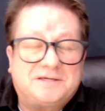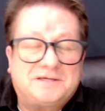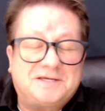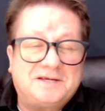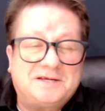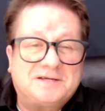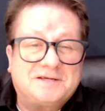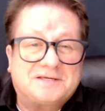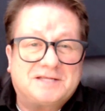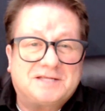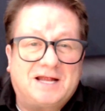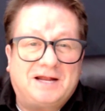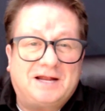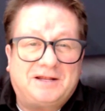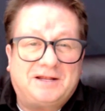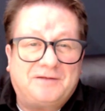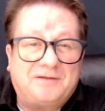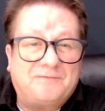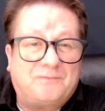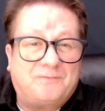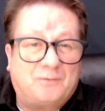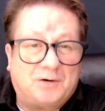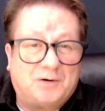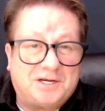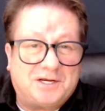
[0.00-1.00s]
since
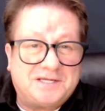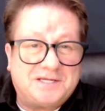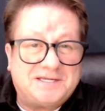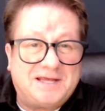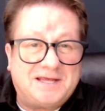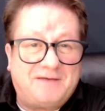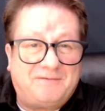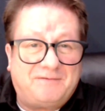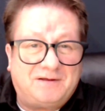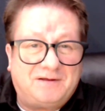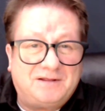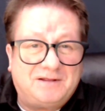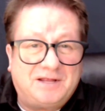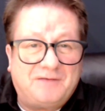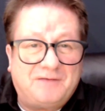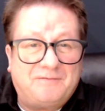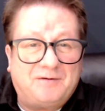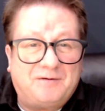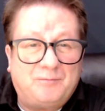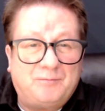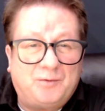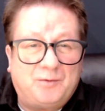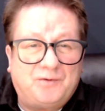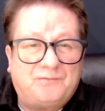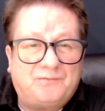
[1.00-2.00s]
1947,
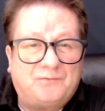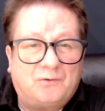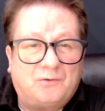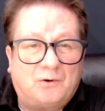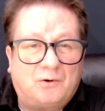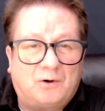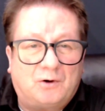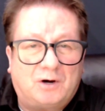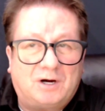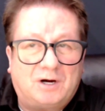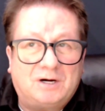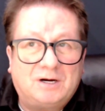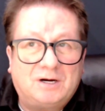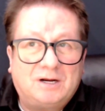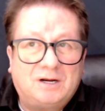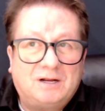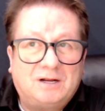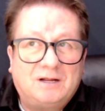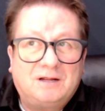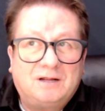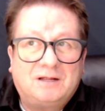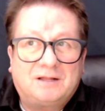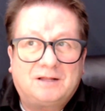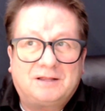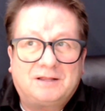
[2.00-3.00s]
even before
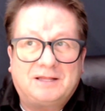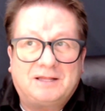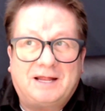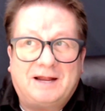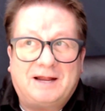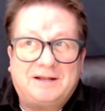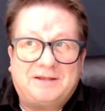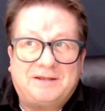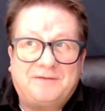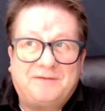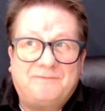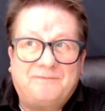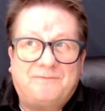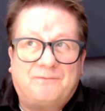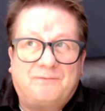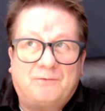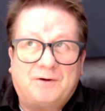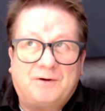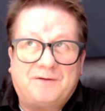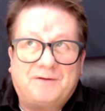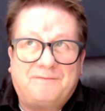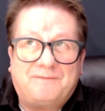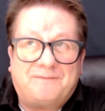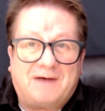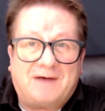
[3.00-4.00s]

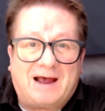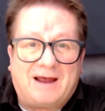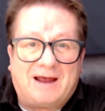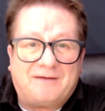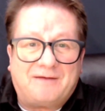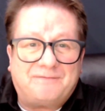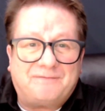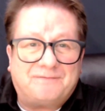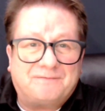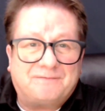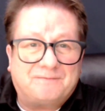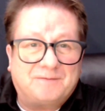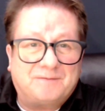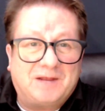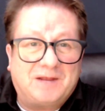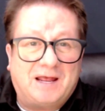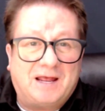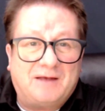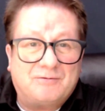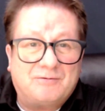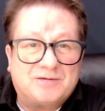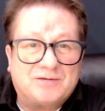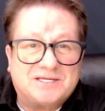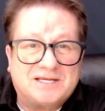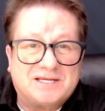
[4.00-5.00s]
1945,
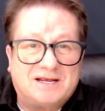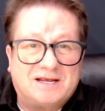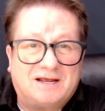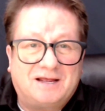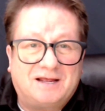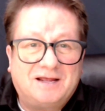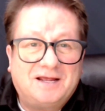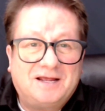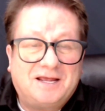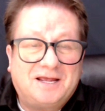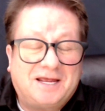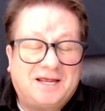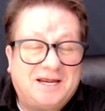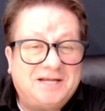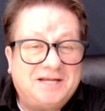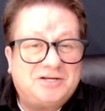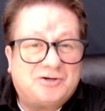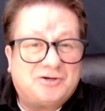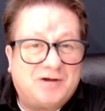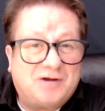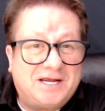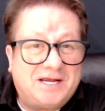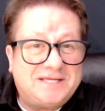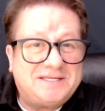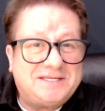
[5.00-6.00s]
there was
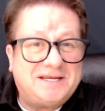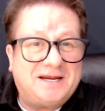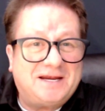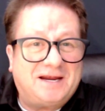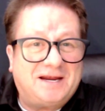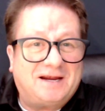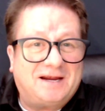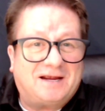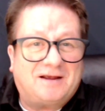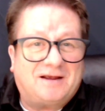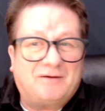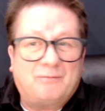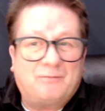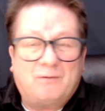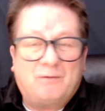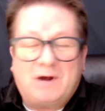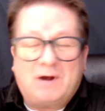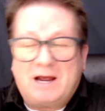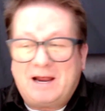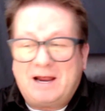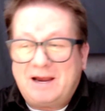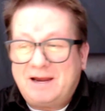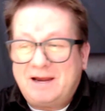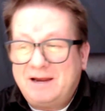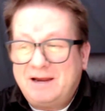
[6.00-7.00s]
interesting
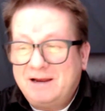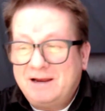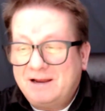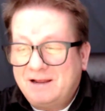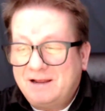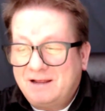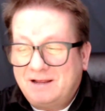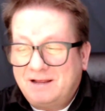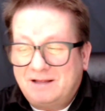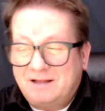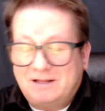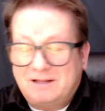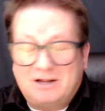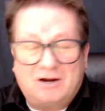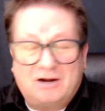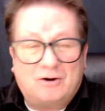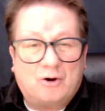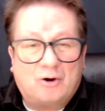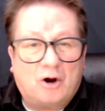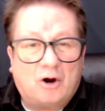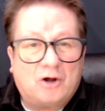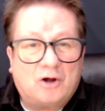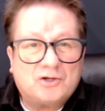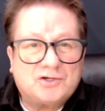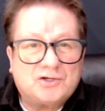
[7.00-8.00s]
why
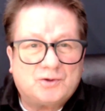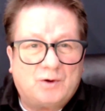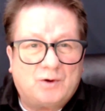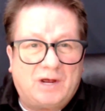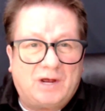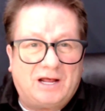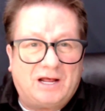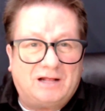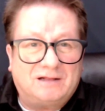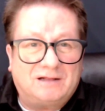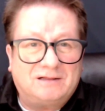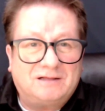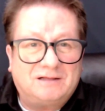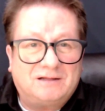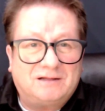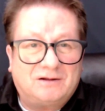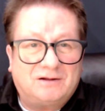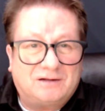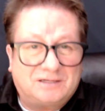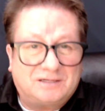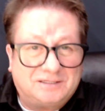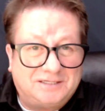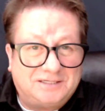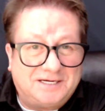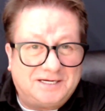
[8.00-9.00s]
Roswell,
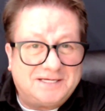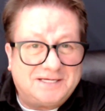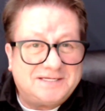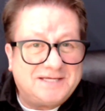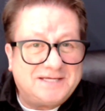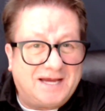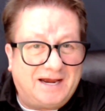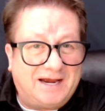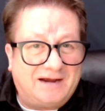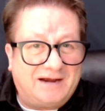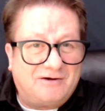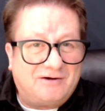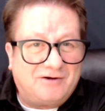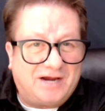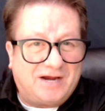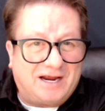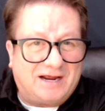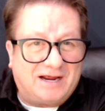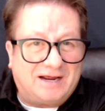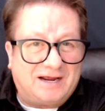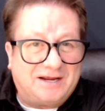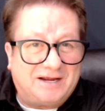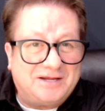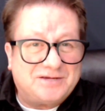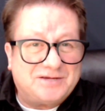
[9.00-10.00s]
this
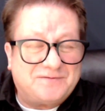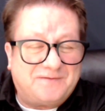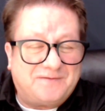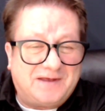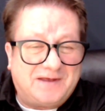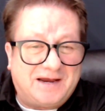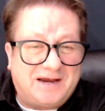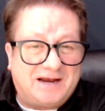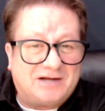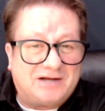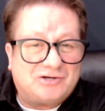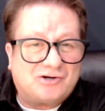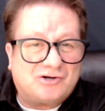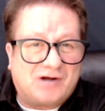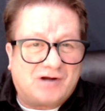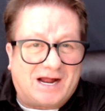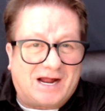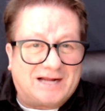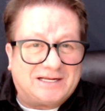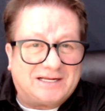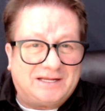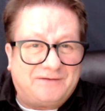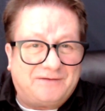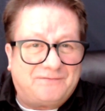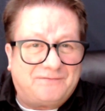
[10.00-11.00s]
area is very
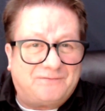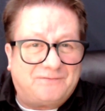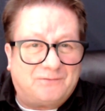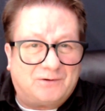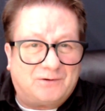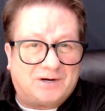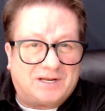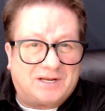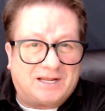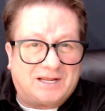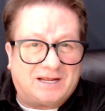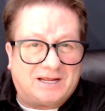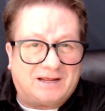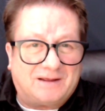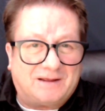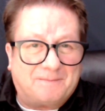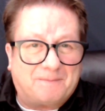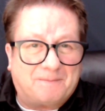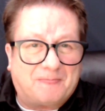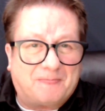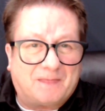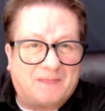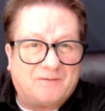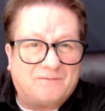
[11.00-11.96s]
attractive for the